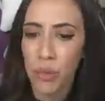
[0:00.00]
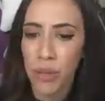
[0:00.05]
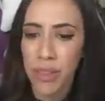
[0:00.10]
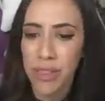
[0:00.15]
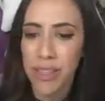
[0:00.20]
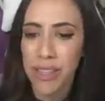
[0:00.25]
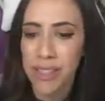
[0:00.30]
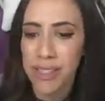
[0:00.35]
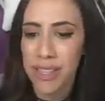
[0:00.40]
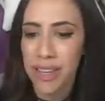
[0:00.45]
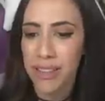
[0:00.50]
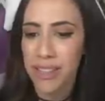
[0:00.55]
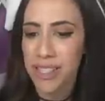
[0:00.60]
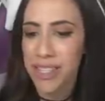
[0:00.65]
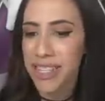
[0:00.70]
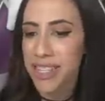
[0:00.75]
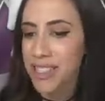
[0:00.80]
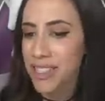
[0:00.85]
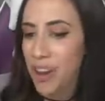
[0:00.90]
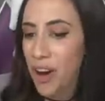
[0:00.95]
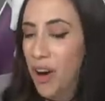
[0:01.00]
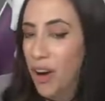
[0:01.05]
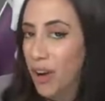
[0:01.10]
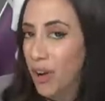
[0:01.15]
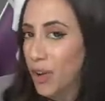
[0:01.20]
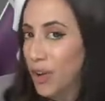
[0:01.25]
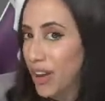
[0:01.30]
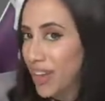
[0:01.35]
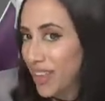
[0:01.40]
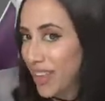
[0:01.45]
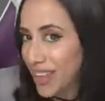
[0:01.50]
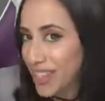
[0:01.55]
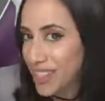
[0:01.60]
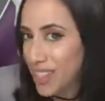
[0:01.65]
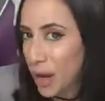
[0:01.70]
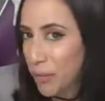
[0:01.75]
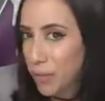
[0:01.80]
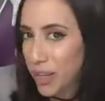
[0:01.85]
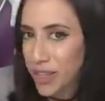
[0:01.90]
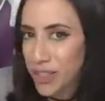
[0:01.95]
with the Celsius card. That's
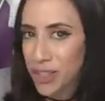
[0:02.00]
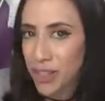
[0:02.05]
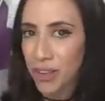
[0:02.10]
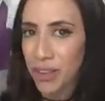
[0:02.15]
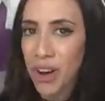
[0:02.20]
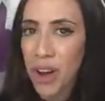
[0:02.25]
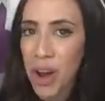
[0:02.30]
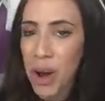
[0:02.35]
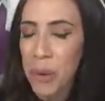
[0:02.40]
coming soon.